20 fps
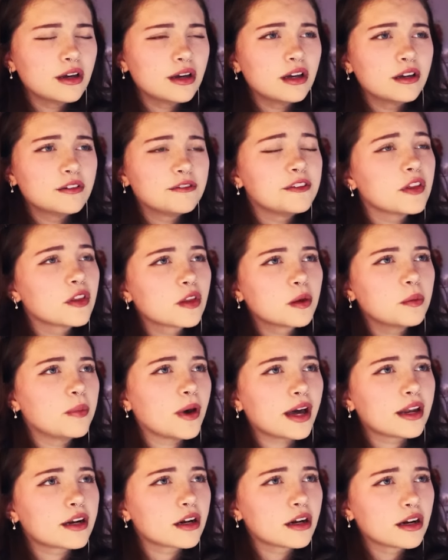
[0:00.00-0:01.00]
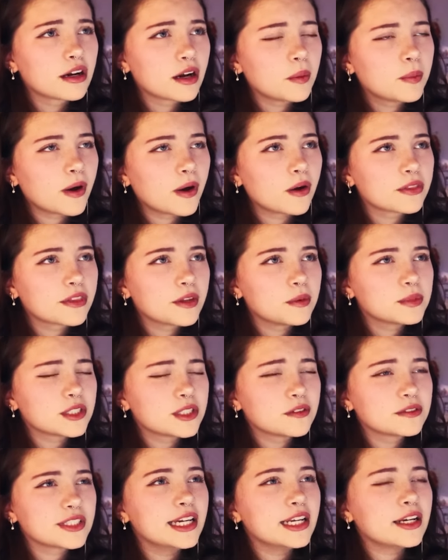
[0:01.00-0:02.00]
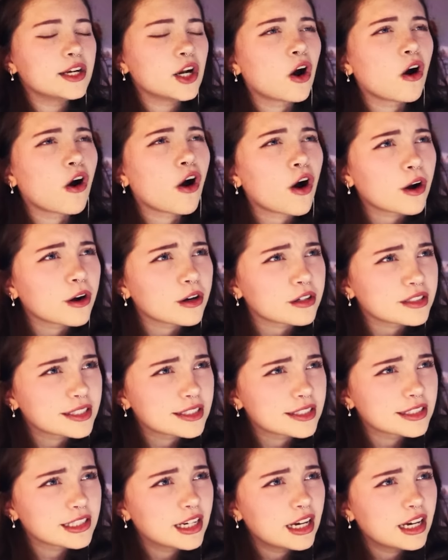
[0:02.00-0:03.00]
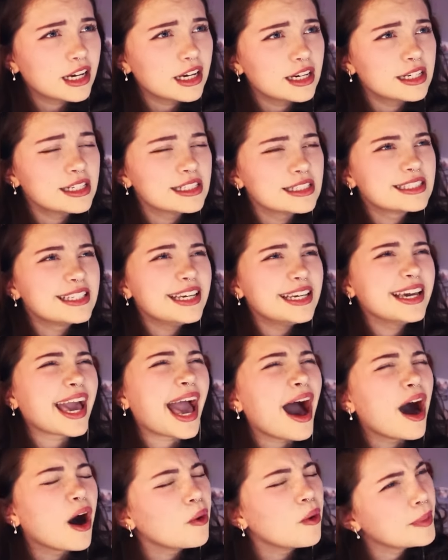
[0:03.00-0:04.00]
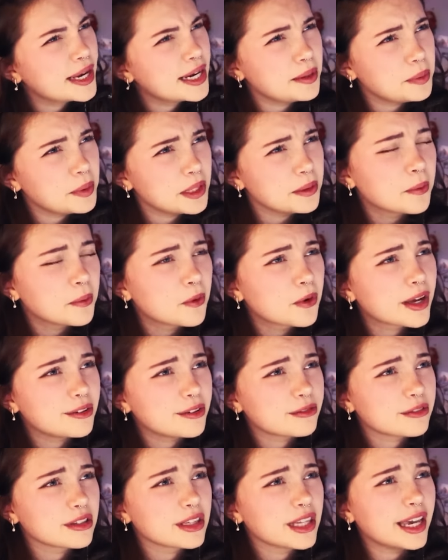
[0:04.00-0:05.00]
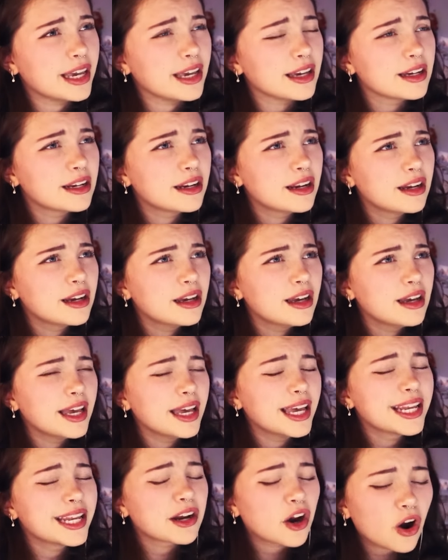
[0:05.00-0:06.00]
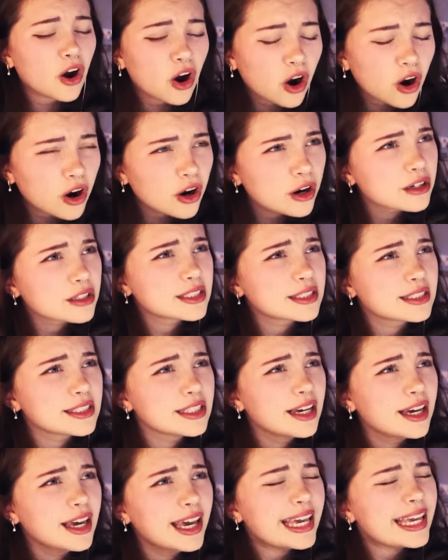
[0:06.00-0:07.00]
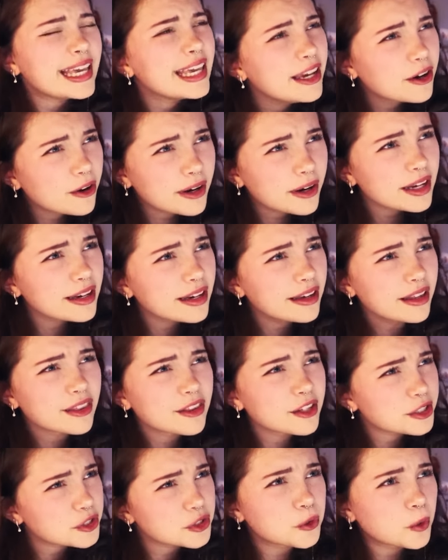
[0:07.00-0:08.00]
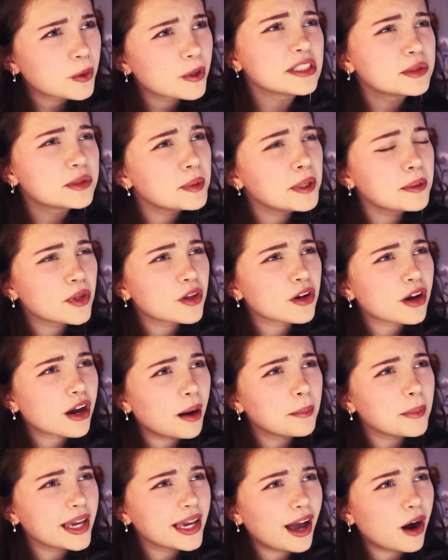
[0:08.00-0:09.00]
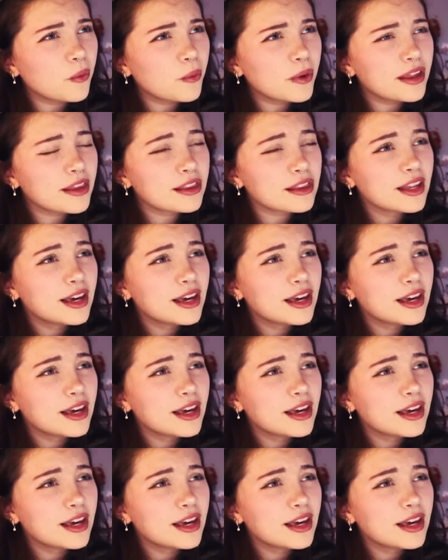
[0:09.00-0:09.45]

feeling better about themselves, it hurts seeing how many people can relate. It hurts hearing the stories people are coming out with.